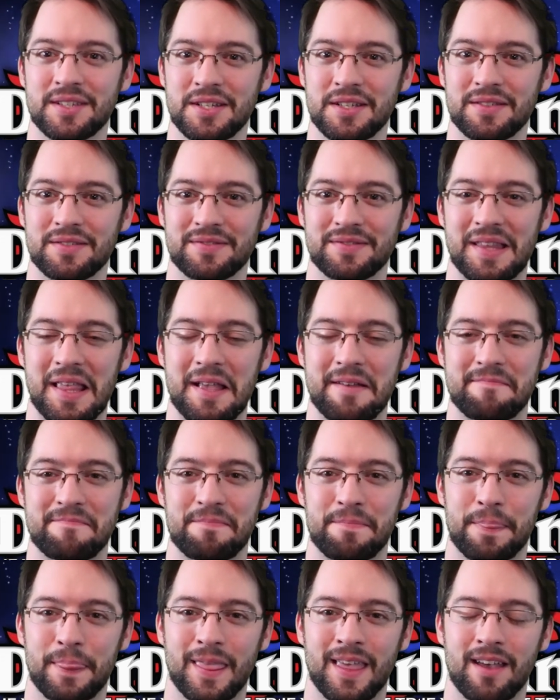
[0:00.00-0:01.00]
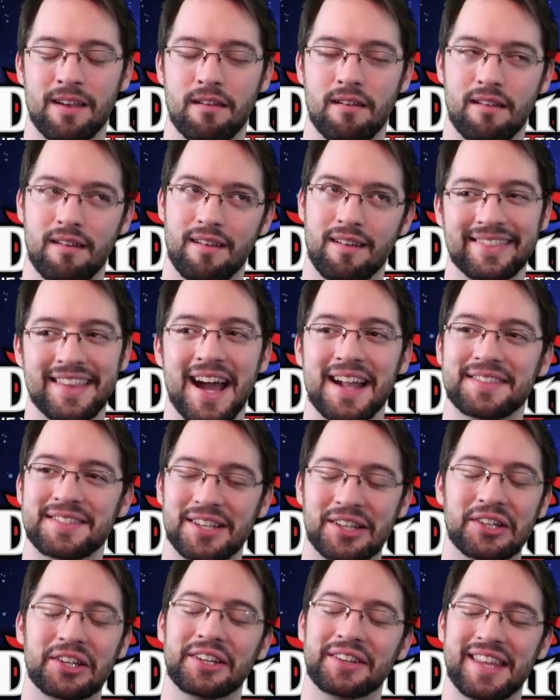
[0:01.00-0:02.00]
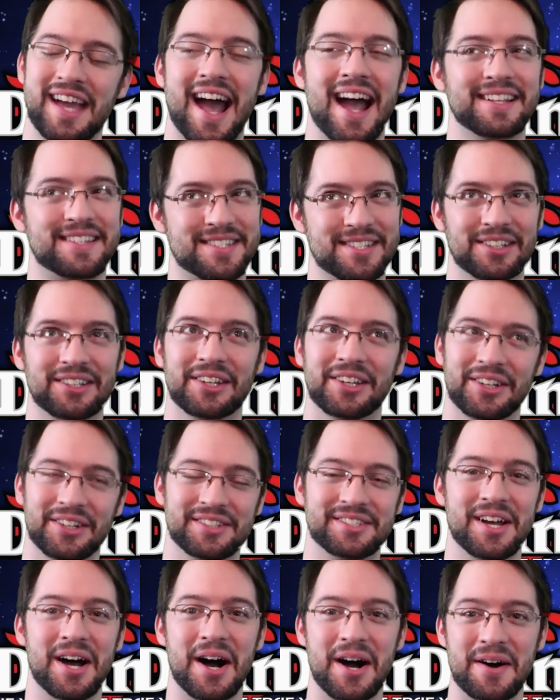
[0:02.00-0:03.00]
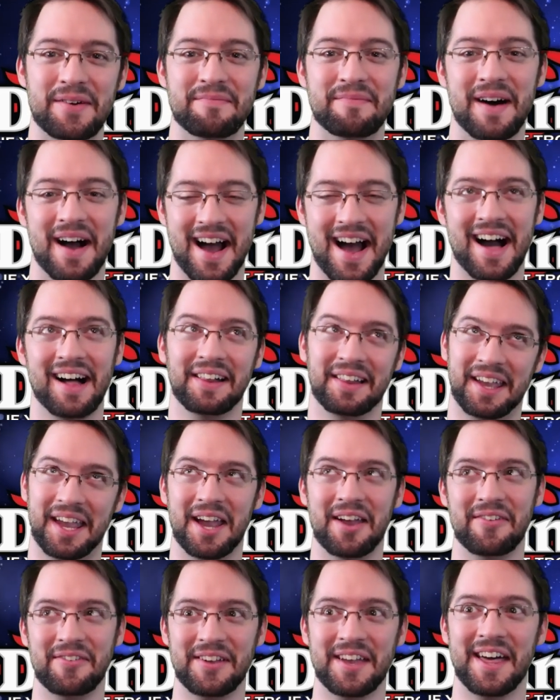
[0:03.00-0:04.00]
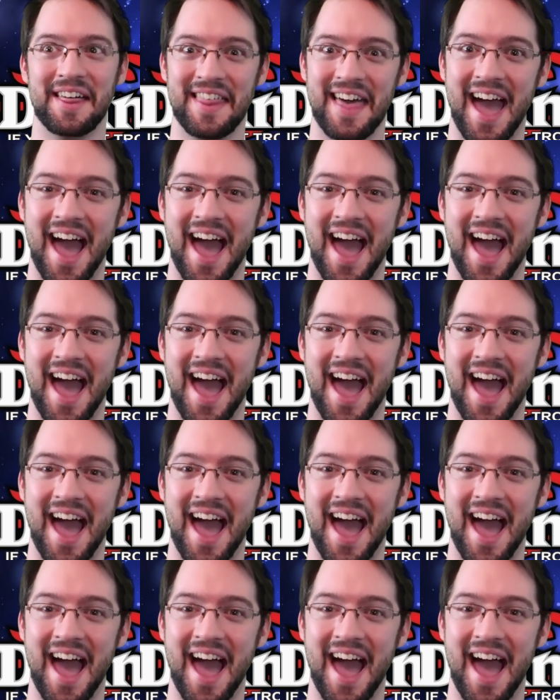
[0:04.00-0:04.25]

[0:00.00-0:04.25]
It, that's a that's a little dumb. I'll give you